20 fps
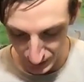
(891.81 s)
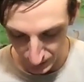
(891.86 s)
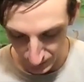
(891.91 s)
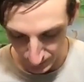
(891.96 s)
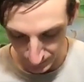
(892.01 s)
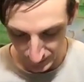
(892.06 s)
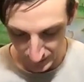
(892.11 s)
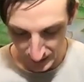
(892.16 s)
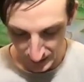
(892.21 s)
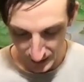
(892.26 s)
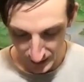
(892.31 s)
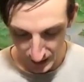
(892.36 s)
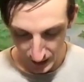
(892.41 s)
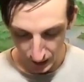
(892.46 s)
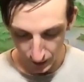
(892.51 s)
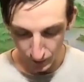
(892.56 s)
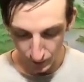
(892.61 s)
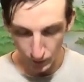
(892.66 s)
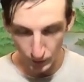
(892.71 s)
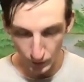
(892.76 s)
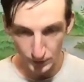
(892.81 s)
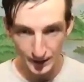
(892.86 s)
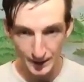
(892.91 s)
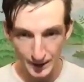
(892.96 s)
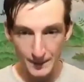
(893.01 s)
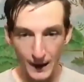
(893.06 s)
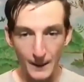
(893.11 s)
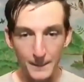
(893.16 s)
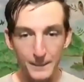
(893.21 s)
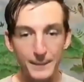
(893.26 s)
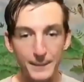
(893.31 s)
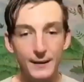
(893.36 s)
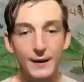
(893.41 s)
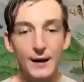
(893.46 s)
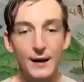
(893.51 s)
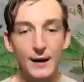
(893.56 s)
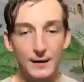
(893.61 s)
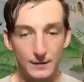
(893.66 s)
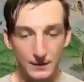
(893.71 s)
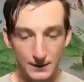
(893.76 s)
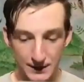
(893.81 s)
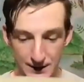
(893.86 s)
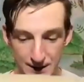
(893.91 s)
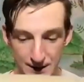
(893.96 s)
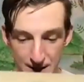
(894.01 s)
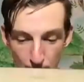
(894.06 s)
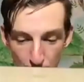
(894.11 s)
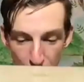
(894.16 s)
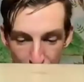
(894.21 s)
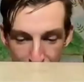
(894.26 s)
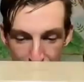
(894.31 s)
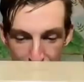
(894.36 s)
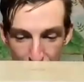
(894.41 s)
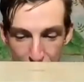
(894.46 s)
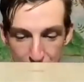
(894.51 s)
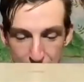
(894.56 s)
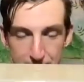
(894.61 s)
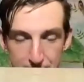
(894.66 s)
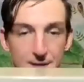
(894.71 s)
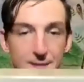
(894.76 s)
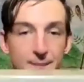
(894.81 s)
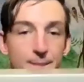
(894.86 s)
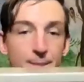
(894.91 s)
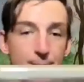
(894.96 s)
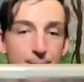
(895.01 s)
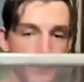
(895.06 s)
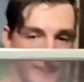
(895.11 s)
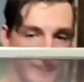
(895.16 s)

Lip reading: So I'll hold him up and we'll see what he does.